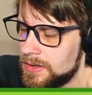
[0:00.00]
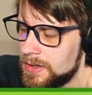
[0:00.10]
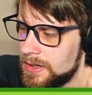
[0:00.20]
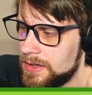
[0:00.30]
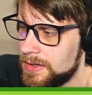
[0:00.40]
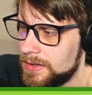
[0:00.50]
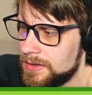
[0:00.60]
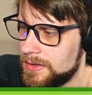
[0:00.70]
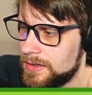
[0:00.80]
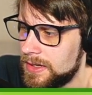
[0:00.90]

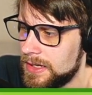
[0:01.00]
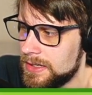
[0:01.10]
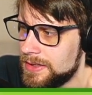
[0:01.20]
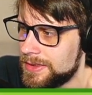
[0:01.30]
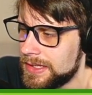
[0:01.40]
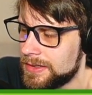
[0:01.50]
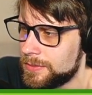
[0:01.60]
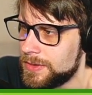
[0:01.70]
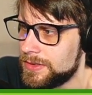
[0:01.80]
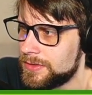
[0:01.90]
I think
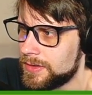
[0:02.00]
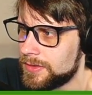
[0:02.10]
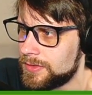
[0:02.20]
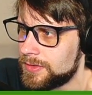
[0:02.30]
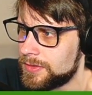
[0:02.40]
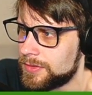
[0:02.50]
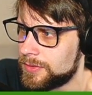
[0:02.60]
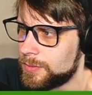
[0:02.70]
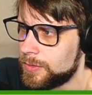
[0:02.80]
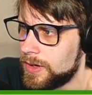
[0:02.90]
we
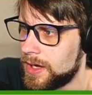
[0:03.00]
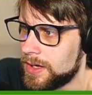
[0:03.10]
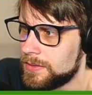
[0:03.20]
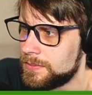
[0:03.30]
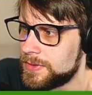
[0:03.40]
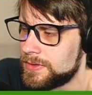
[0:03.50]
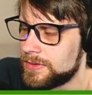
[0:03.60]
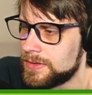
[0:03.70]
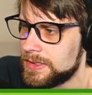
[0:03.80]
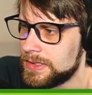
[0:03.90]
just swap
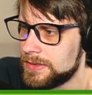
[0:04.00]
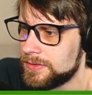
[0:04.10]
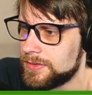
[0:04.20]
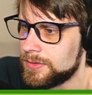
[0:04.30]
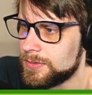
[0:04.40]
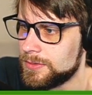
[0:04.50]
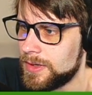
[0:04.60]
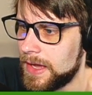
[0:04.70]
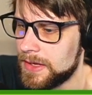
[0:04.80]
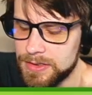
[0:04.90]
into
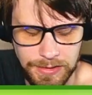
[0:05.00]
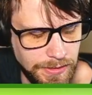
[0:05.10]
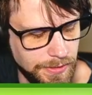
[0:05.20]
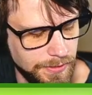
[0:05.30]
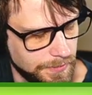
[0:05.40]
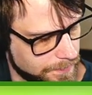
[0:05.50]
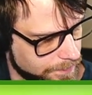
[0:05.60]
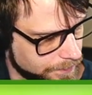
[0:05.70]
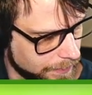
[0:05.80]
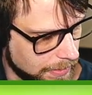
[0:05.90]
Nagy here.
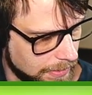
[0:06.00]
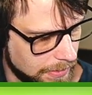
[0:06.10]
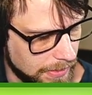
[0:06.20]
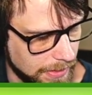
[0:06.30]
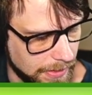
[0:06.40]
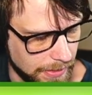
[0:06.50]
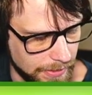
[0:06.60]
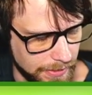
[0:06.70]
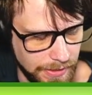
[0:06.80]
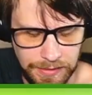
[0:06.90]

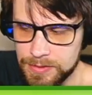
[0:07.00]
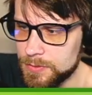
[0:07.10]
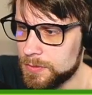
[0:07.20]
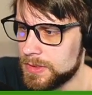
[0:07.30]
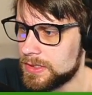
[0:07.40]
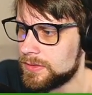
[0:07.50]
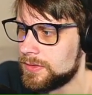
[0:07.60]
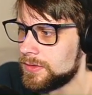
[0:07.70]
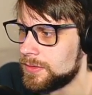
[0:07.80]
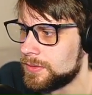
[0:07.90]
And then what we can
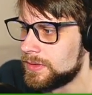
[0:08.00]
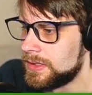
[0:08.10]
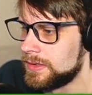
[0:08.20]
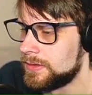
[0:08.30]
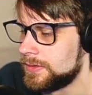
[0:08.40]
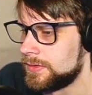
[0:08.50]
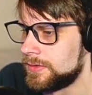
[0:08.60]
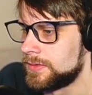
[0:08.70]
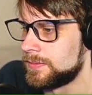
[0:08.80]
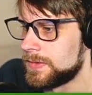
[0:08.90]
do
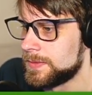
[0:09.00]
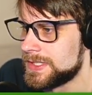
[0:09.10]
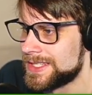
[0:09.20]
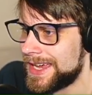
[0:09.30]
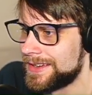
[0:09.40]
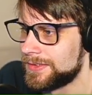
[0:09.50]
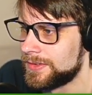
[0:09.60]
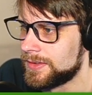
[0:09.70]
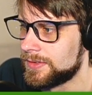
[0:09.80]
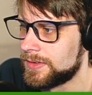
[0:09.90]
is maybe
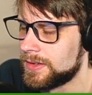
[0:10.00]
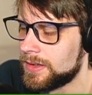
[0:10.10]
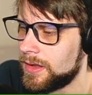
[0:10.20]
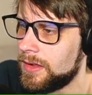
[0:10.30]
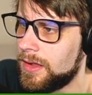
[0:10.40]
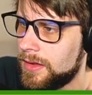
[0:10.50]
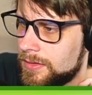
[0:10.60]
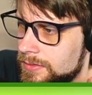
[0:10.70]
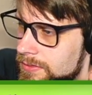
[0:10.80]
status this thing. Ugh.